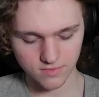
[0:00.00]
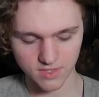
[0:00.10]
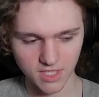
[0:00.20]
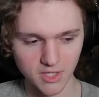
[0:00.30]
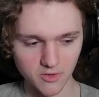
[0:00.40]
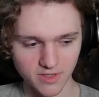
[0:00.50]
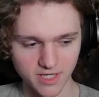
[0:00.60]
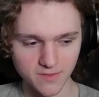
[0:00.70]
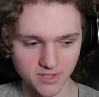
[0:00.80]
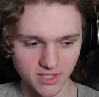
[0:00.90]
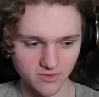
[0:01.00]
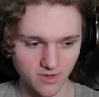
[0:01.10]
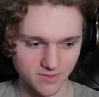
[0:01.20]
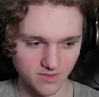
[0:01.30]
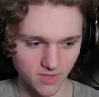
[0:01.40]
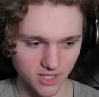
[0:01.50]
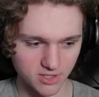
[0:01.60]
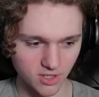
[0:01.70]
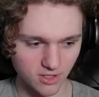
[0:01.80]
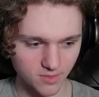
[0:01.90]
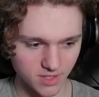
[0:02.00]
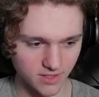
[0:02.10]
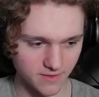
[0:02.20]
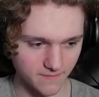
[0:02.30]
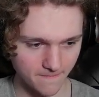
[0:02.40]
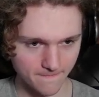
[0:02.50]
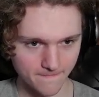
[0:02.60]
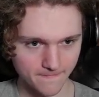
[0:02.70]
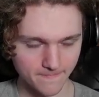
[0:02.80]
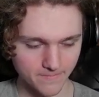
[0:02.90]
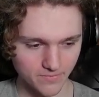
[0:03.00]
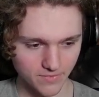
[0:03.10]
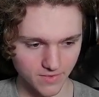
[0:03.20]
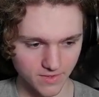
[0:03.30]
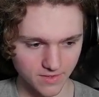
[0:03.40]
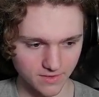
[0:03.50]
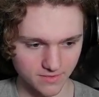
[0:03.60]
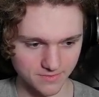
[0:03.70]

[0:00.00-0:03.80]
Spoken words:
It keeps interrupting my guitar playing. The hell?